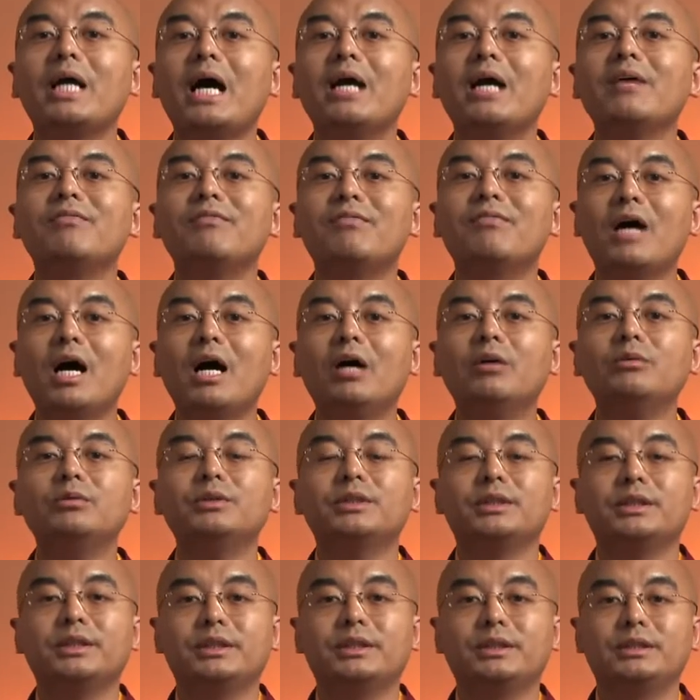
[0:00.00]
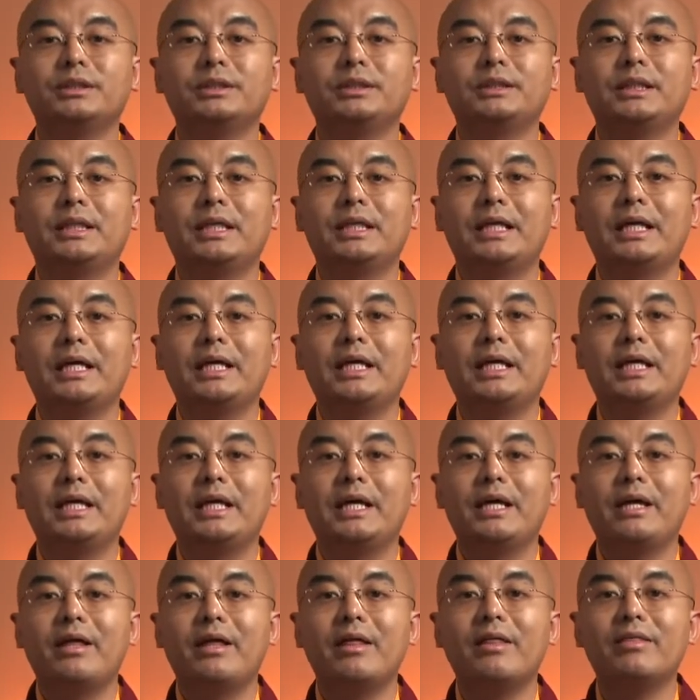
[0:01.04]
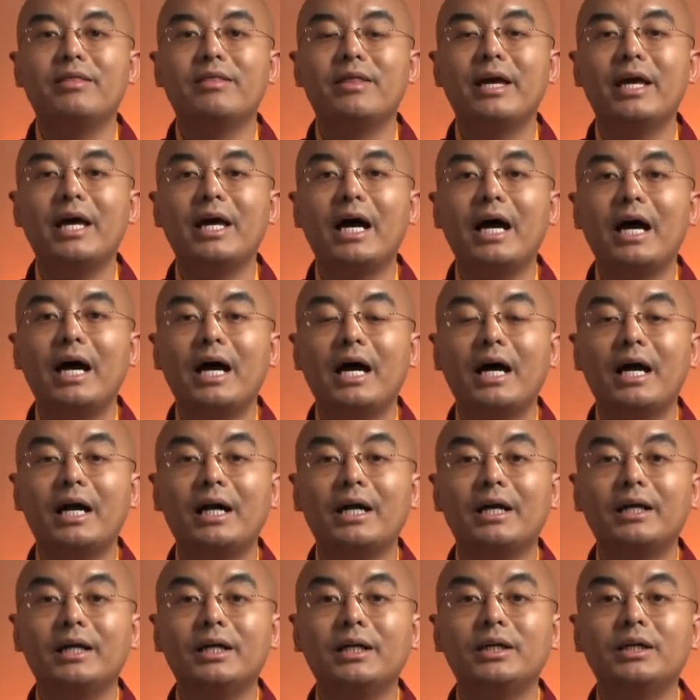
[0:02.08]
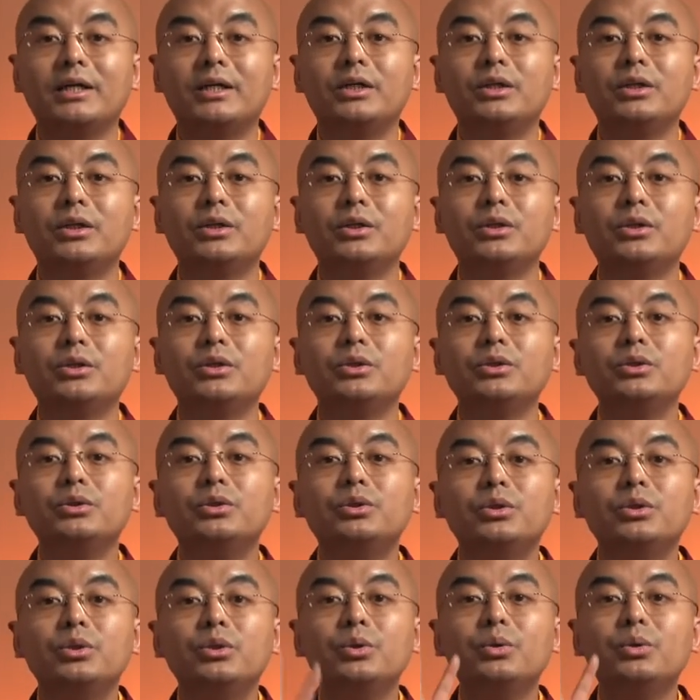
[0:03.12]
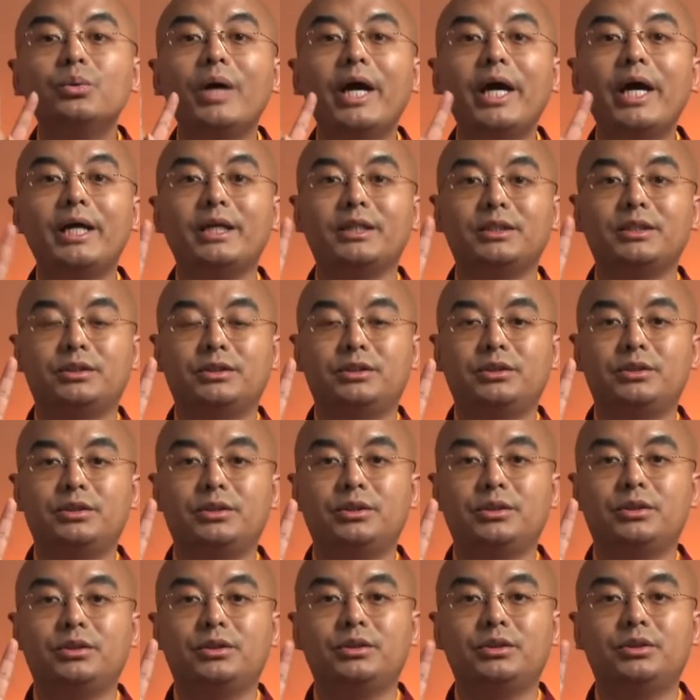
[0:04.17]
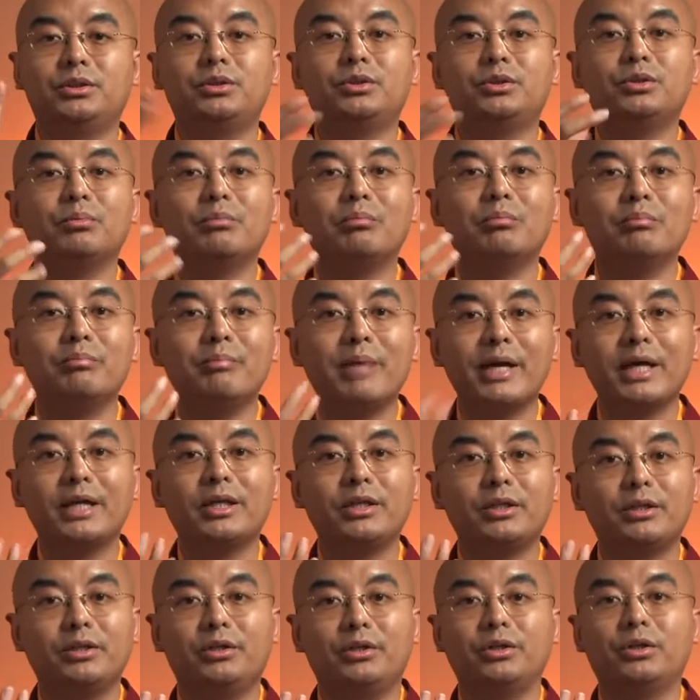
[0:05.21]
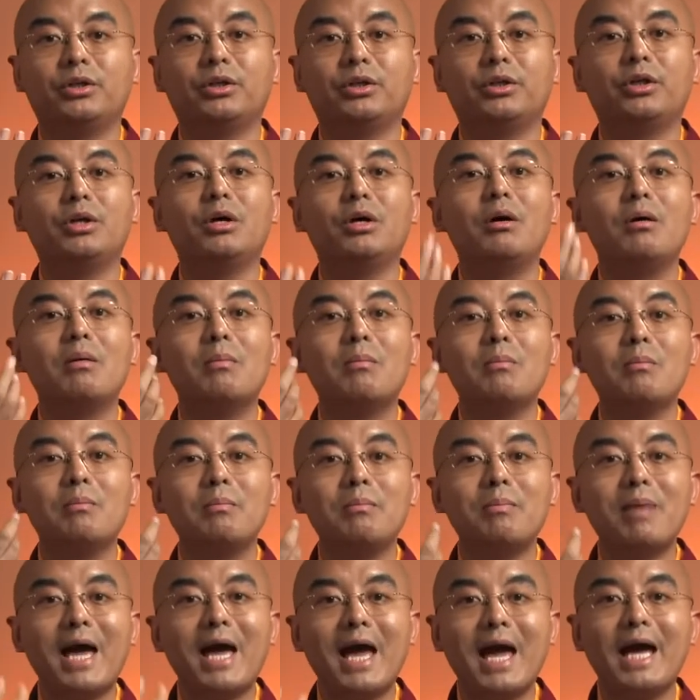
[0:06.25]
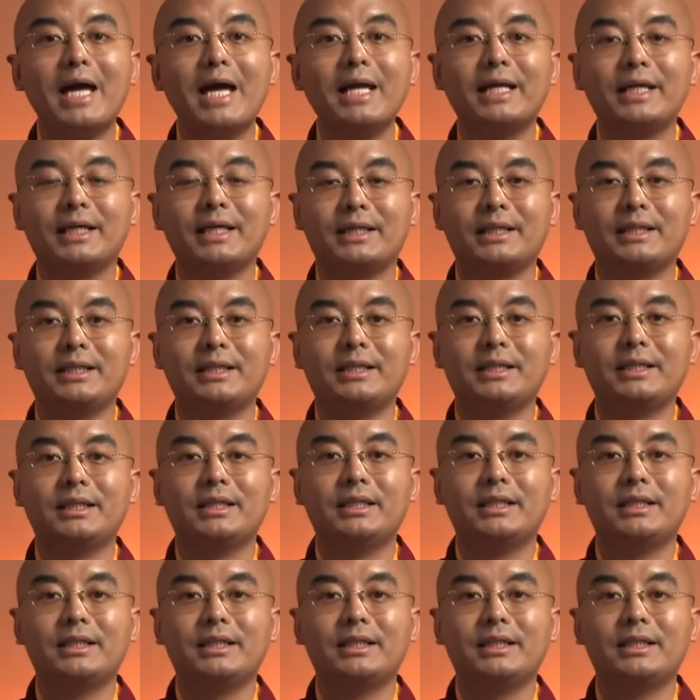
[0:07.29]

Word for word: I found is there are two ways to make your panic.